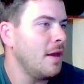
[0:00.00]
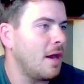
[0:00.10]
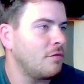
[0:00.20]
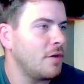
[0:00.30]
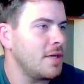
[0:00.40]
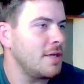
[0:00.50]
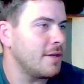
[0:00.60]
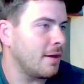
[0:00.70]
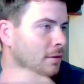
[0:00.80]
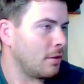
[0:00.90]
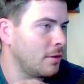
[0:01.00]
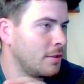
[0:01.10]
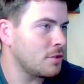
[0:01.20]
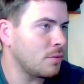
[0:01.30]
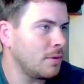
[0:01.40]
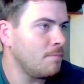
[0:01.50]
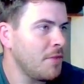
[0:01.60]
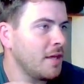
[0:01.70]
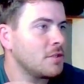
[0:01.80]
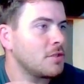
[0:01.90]
I've already downloaded this one.
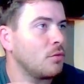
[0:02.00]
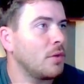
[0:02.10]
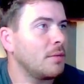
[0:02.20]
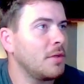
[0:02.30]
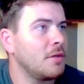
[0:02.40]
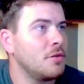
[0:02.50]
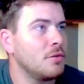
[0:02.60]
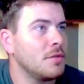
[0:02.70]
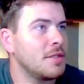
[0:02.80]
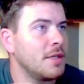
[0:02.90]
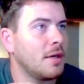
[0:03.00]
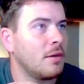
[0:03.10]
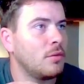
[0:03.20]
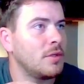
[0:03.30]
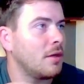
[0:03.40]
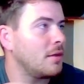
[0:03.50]
So what I'm going to do is then I would